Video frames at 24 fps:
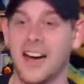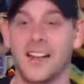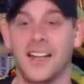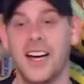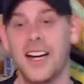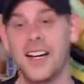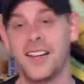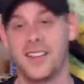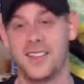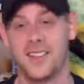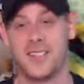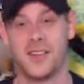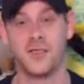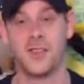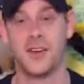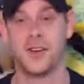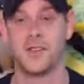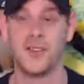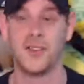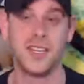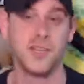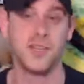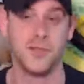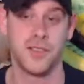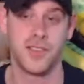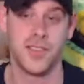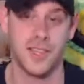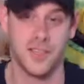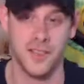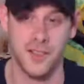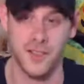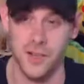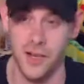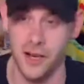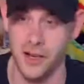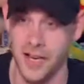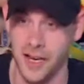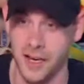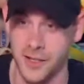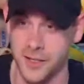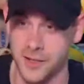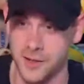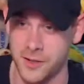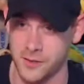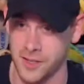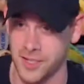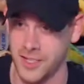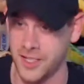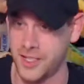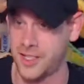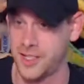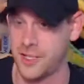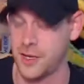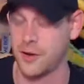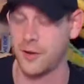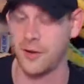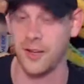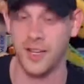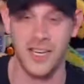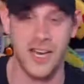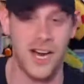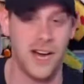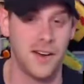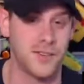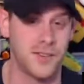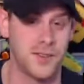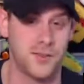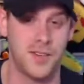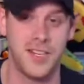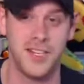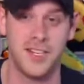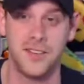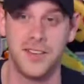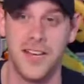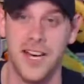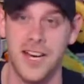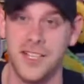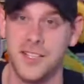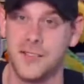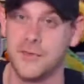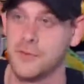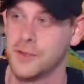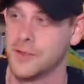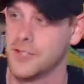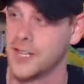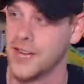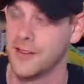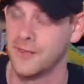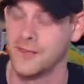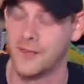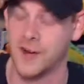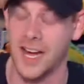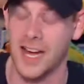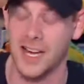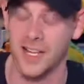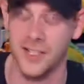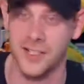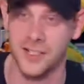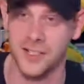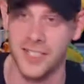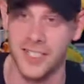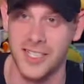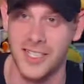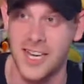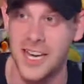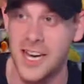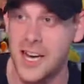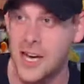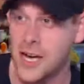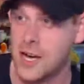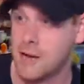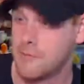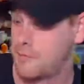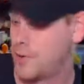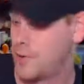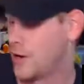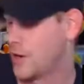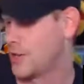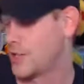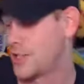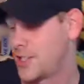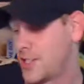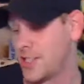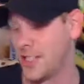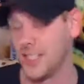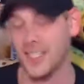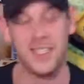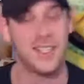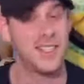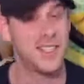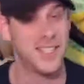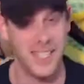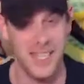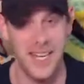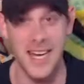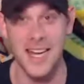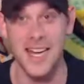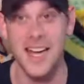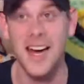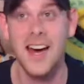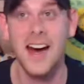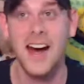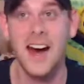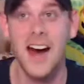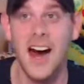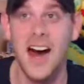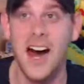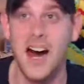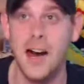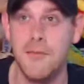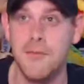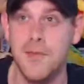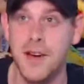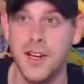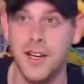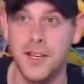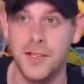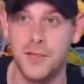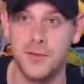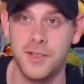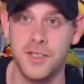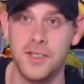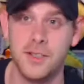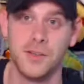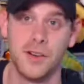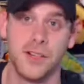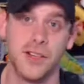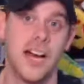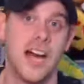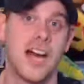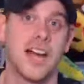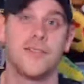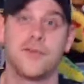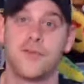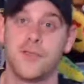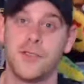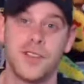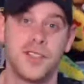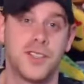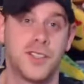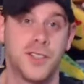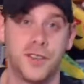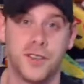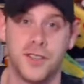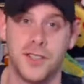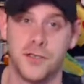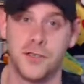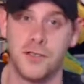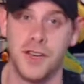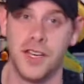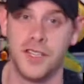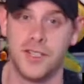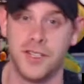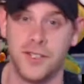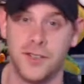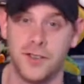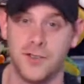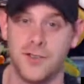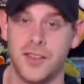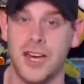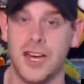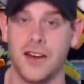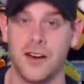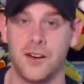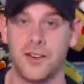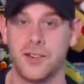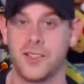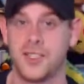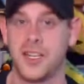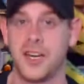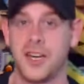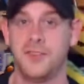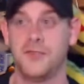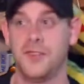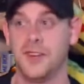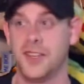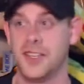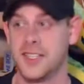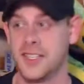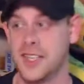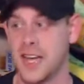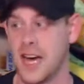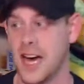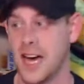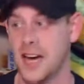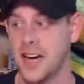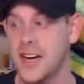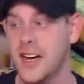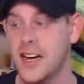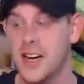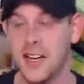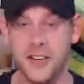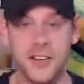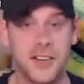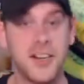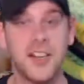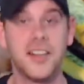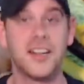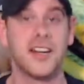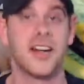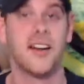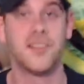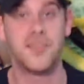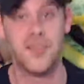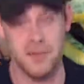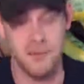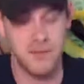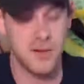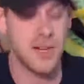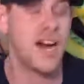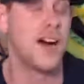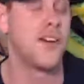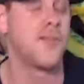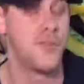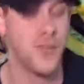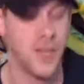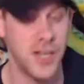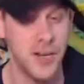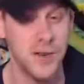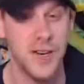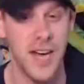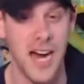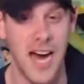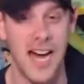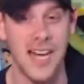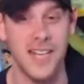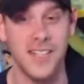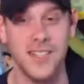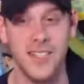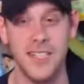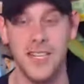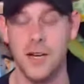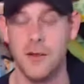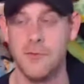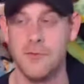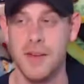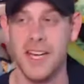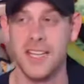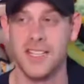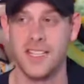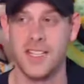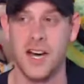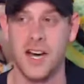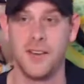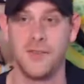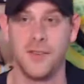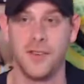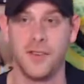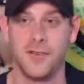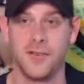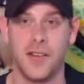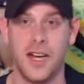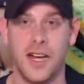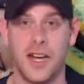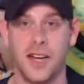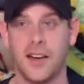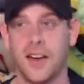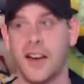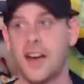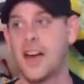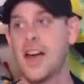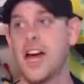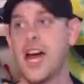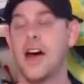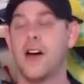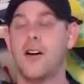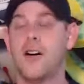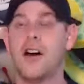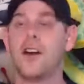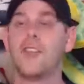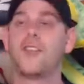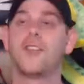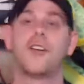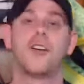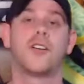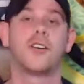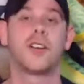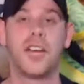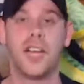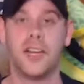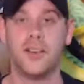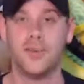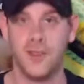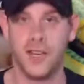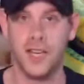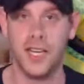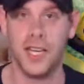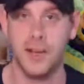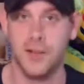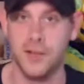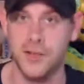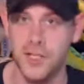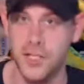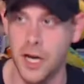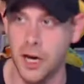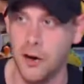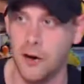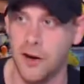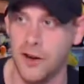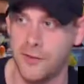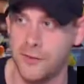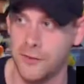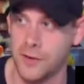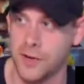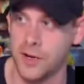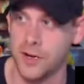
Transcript: lot of the stuff that we do within the Claw Council is totally off screen. You guys will never actually personally see it because we do a lot of research to make sure that our stuff is good enough to put out for you guys, you know, based off of like how other arcade videos go. If